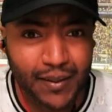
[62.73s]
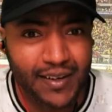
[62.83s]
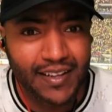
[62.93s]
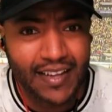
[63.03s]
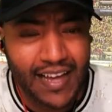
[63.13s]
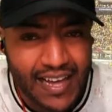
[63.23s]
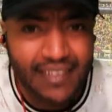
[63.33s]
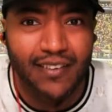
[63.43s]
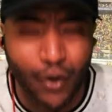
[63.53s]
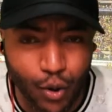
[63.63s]
But
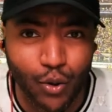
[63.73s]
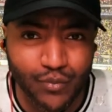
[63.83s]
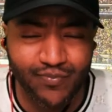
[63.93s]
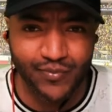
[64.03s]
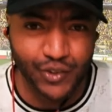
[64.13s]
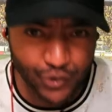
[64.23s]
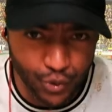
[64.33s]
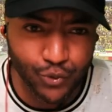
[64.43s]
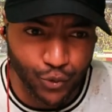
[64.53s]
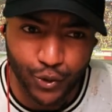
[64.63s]
as a whole, this
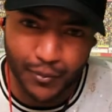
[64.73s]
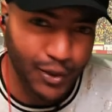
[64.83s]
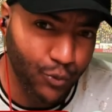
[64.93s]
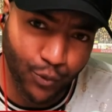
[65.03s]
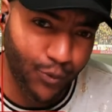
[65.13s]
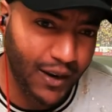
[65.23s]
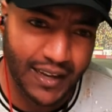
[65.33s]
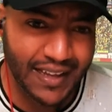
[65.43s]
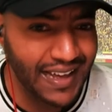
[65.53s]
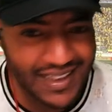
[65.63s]
whole tournament,
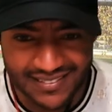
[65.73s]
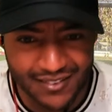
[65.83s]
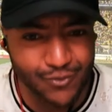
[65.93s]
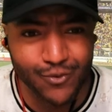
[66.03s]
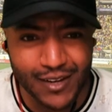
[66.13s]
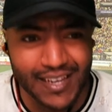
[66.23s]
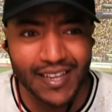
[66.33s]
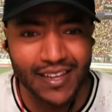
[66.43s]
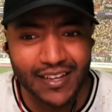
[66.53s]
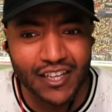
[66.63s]
Uruguay hasn't
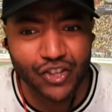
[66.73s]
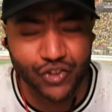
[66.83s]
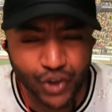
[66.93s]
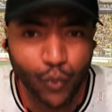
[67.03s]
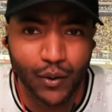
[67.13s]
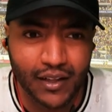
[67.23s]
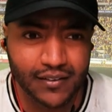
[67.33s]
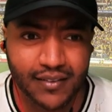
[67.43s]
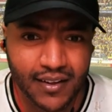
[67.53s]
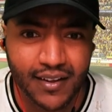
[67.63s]
really shown
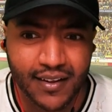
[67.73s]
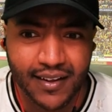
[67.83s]
us